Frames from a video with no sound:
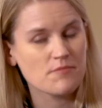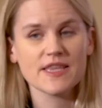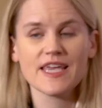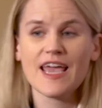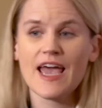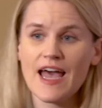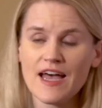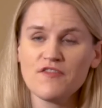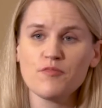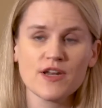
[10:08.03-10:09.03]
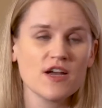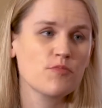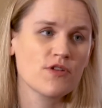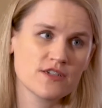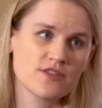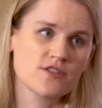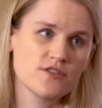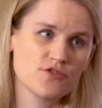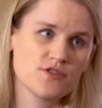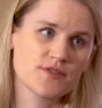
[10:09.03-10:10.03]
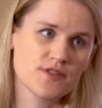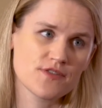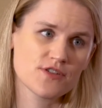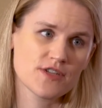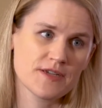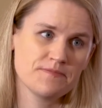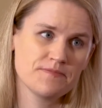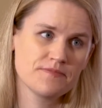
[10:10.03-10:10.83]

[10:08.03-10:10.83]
but they have put out parental controls for the first time.